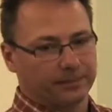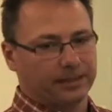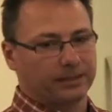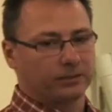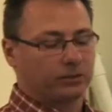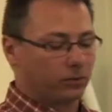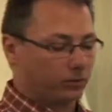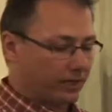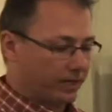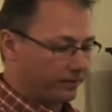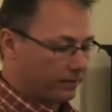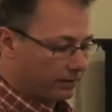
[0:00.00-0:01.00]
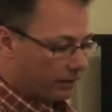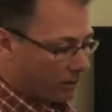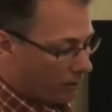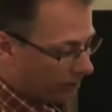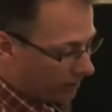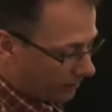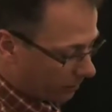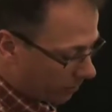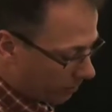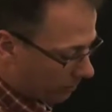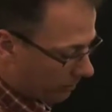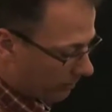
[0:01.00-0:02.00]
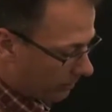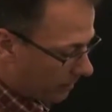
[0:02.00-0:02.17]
And there are